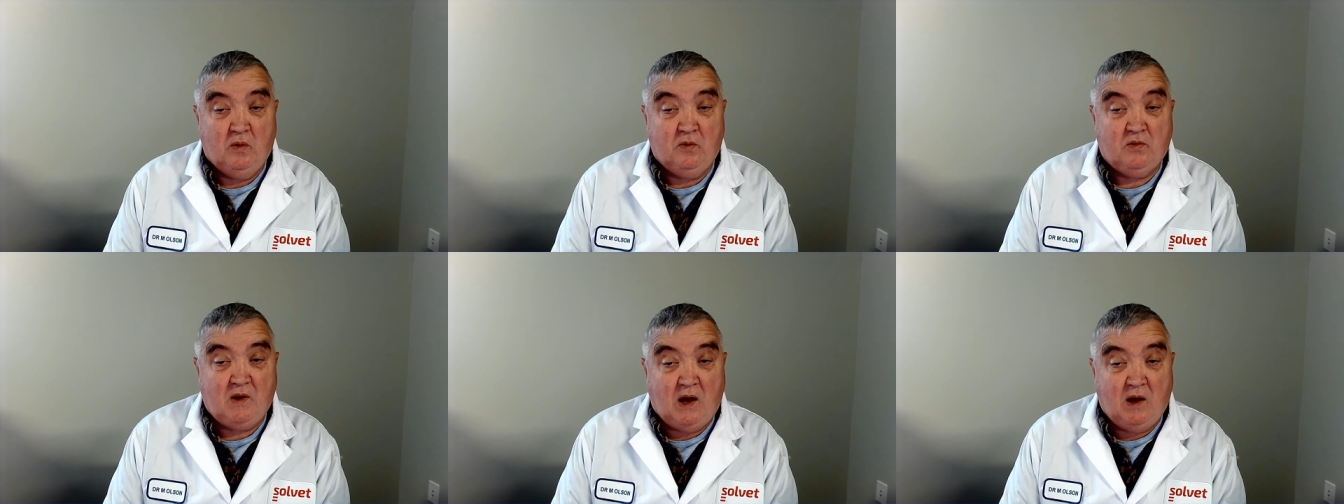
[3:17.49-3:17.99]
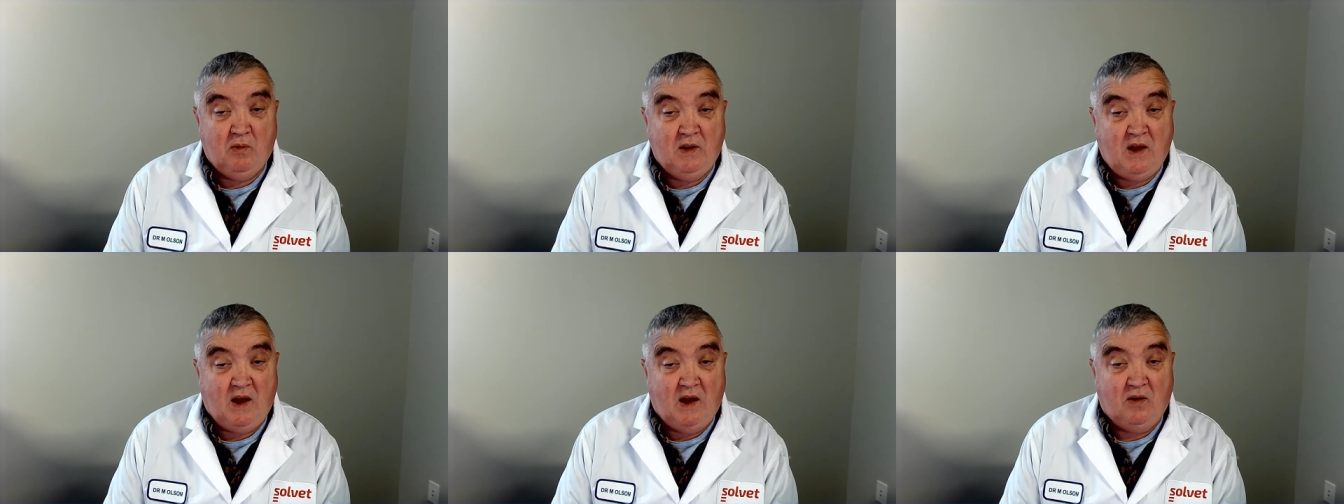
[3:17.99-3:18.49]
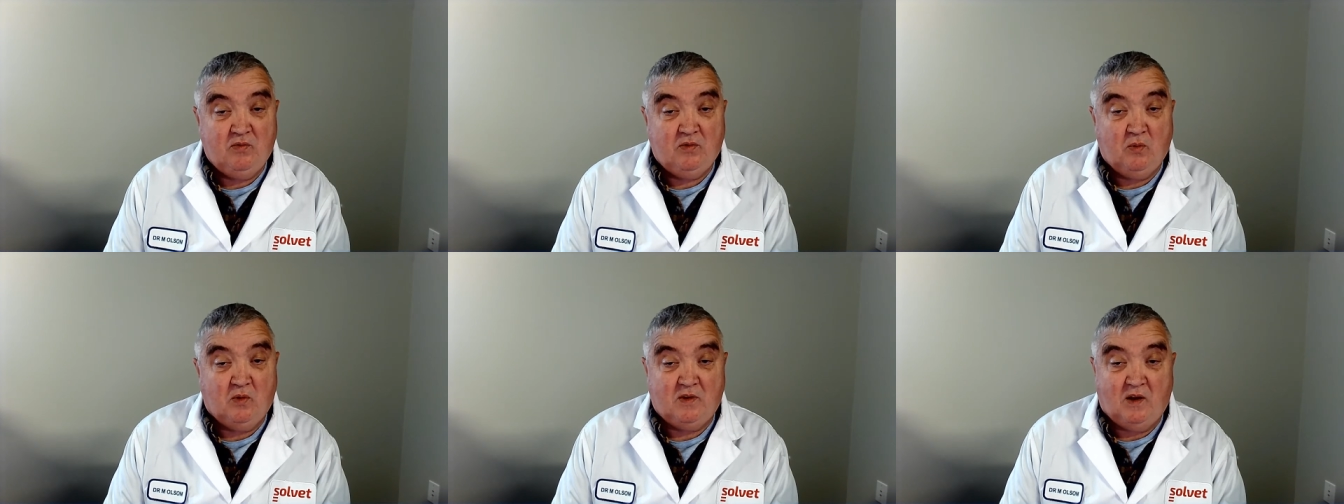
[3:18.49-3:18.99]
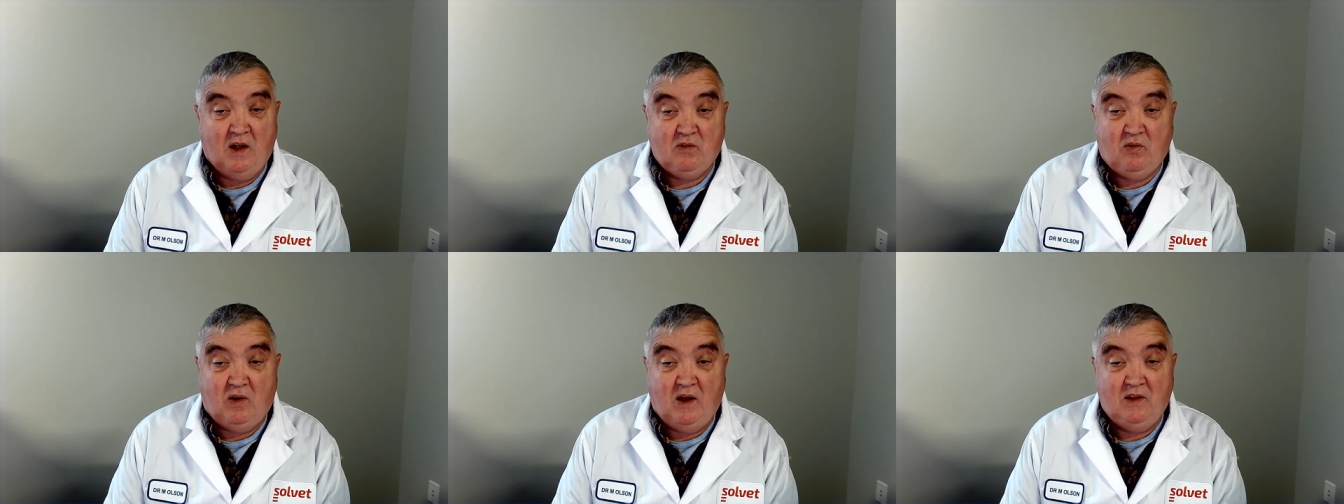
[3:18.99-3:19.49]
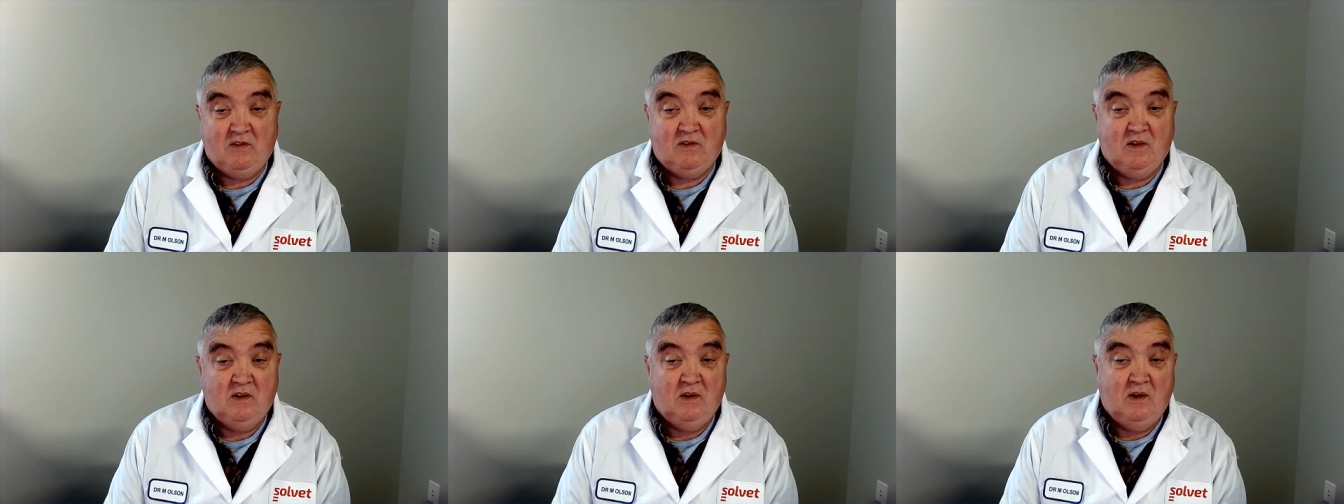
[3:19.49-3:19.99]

scouring calves with electrolytes